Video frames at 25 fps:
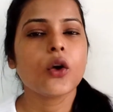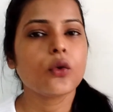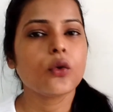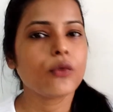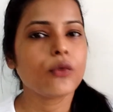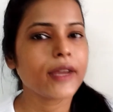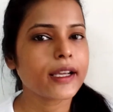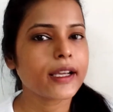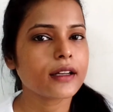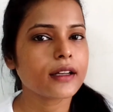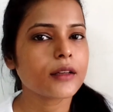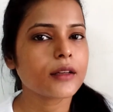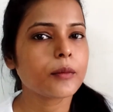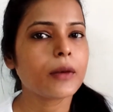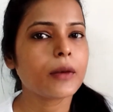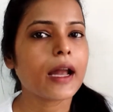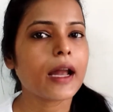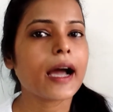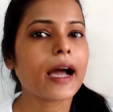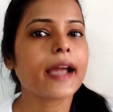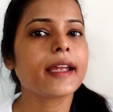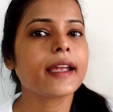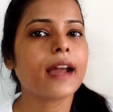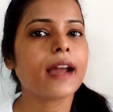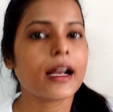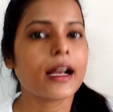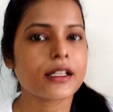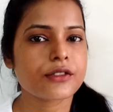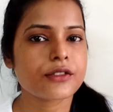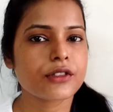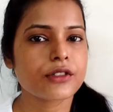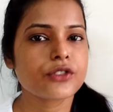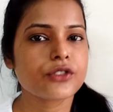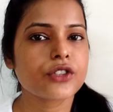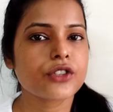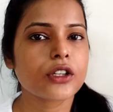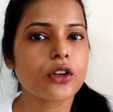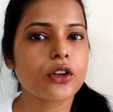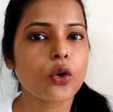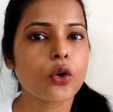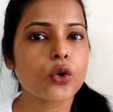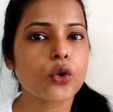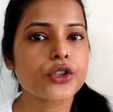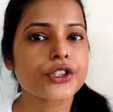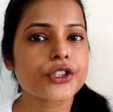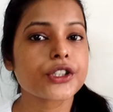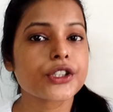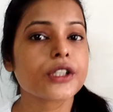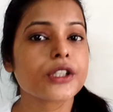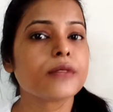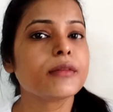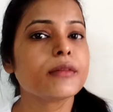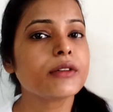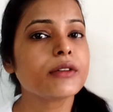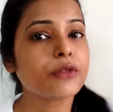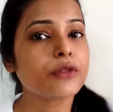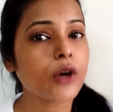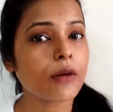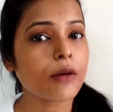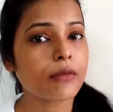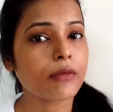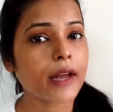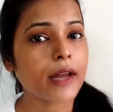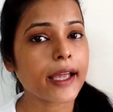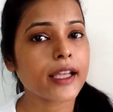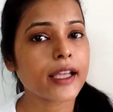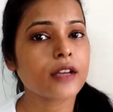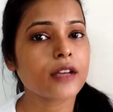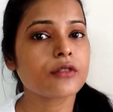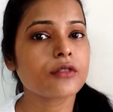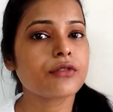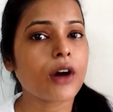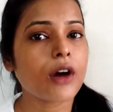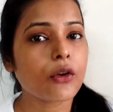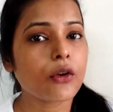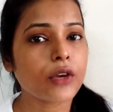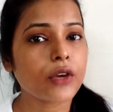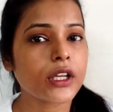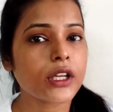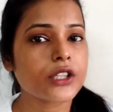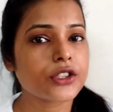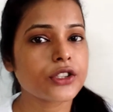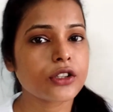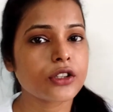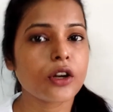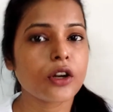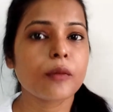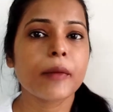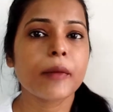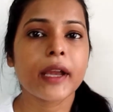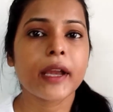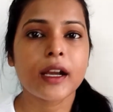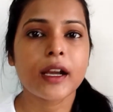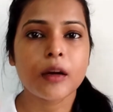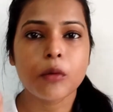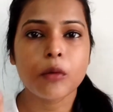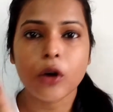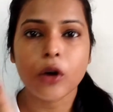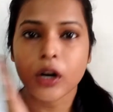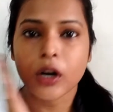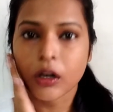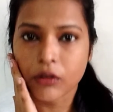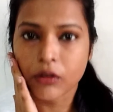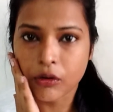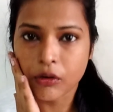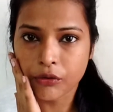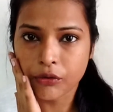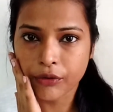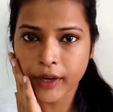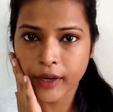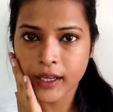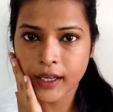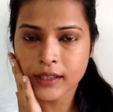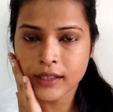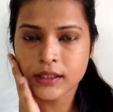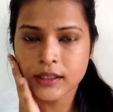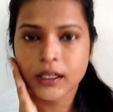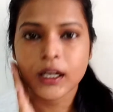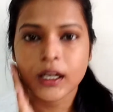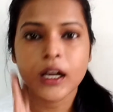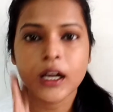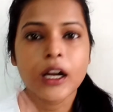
we can apply Astringent Lotion before applying foundation or makeup on our face